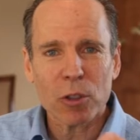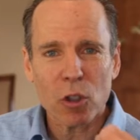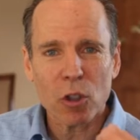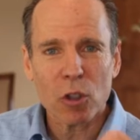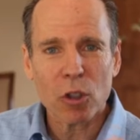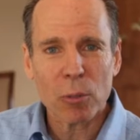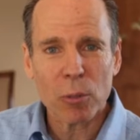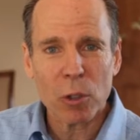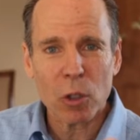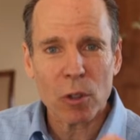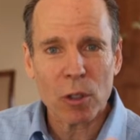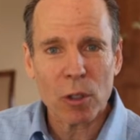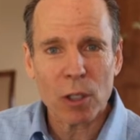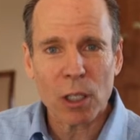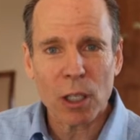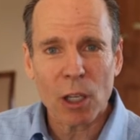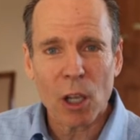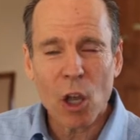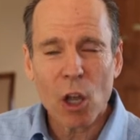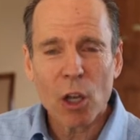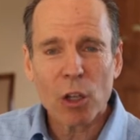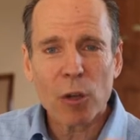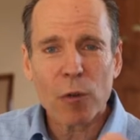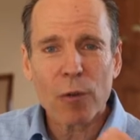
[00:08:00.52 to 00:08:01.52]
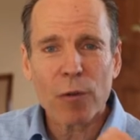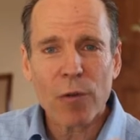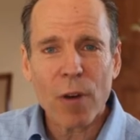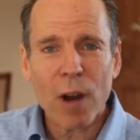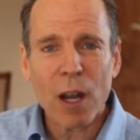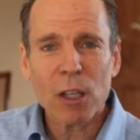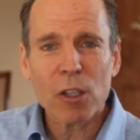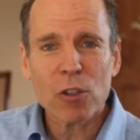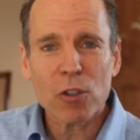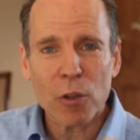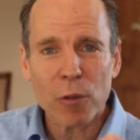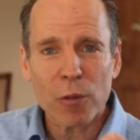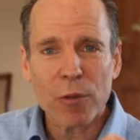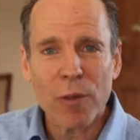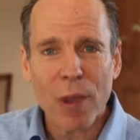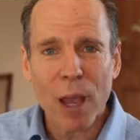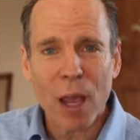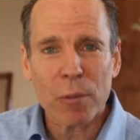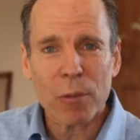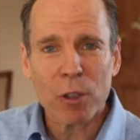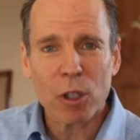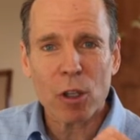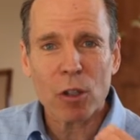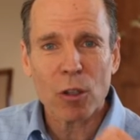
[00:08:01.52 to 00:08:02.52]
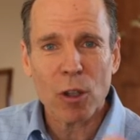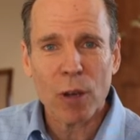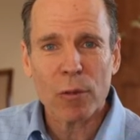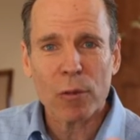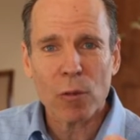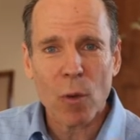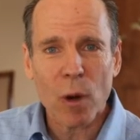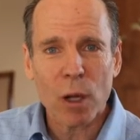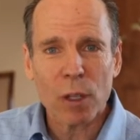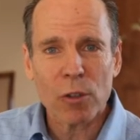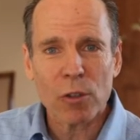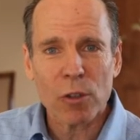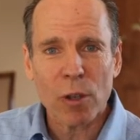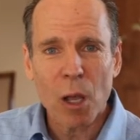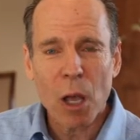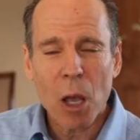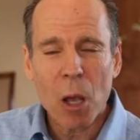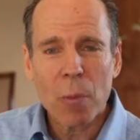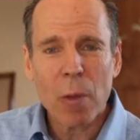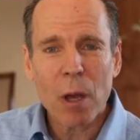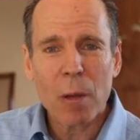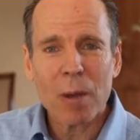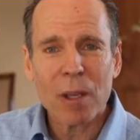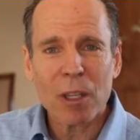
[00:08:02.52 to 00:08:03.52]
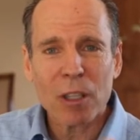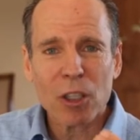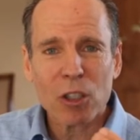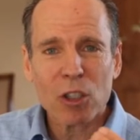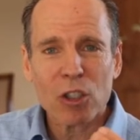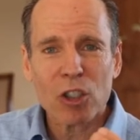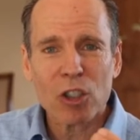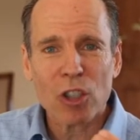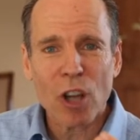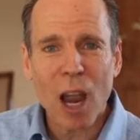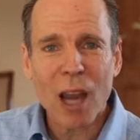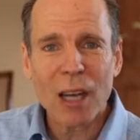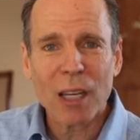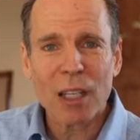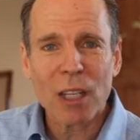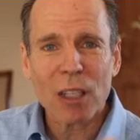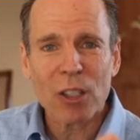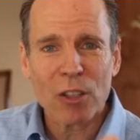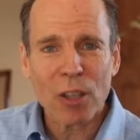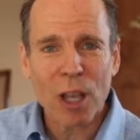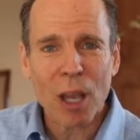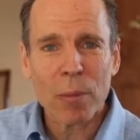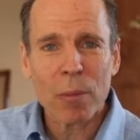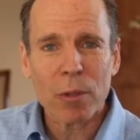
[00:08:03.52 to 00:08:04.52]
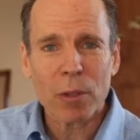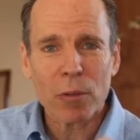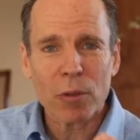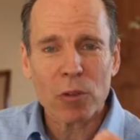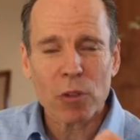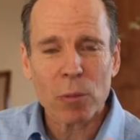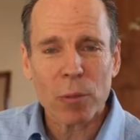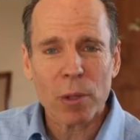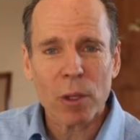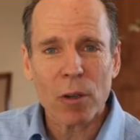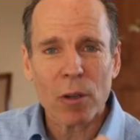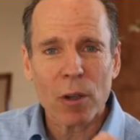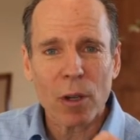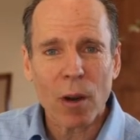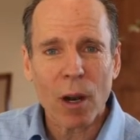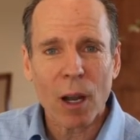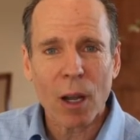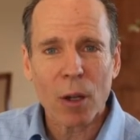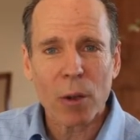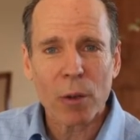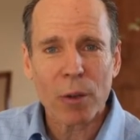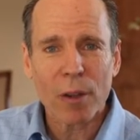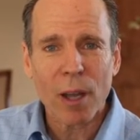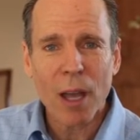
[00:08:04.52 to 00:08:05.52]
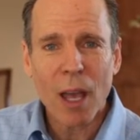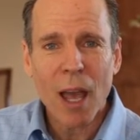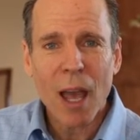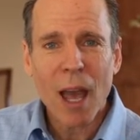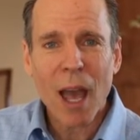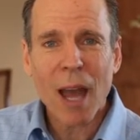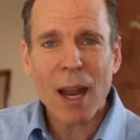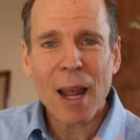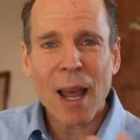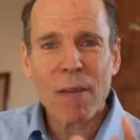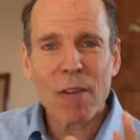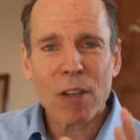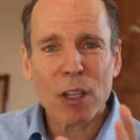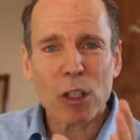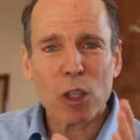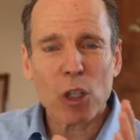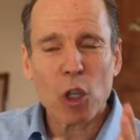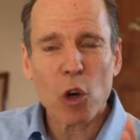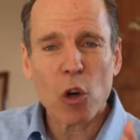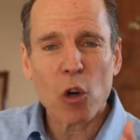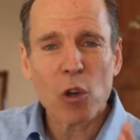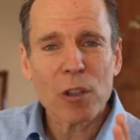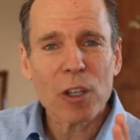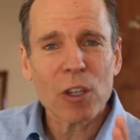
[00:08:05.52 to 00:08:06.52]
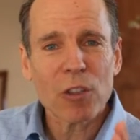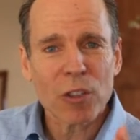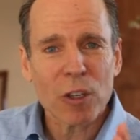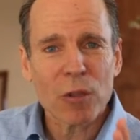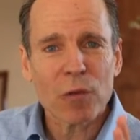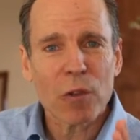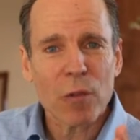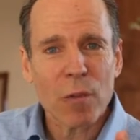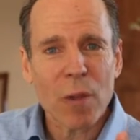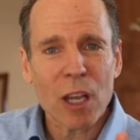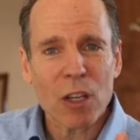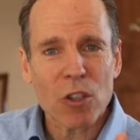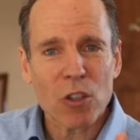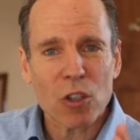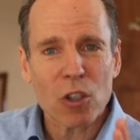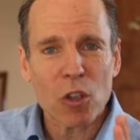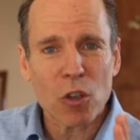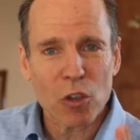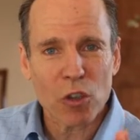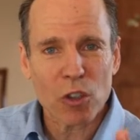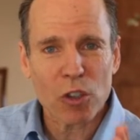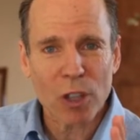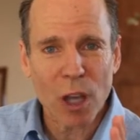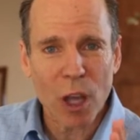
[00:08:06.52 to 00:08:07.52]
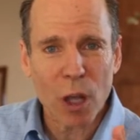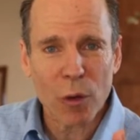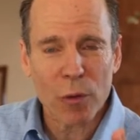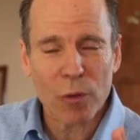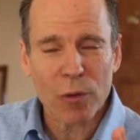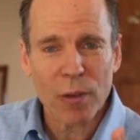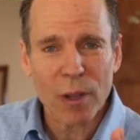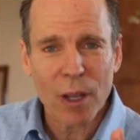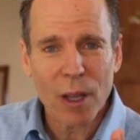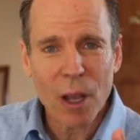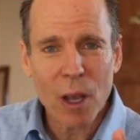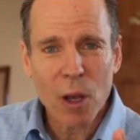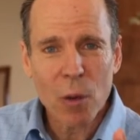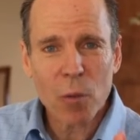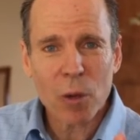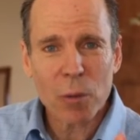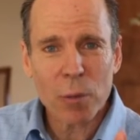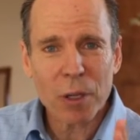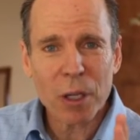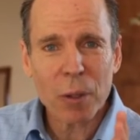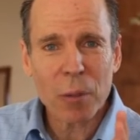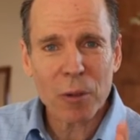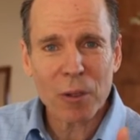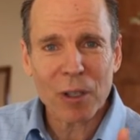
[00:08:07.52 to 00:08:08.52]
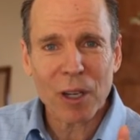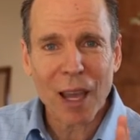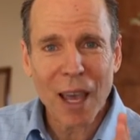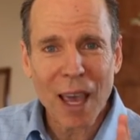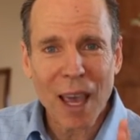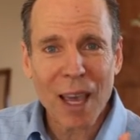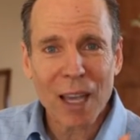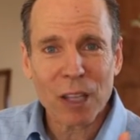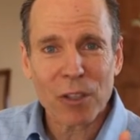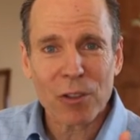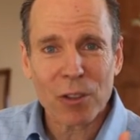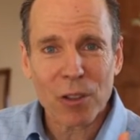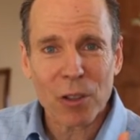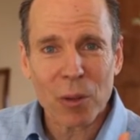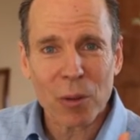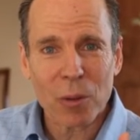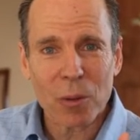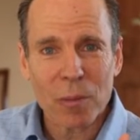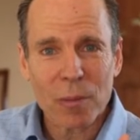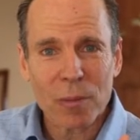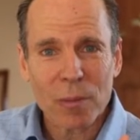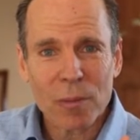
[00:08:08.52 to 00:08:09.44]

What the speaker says: in your community, your friends, your family, your loved ones, by being a shining example of superior health and having learned this information yourself. When people are going to ask you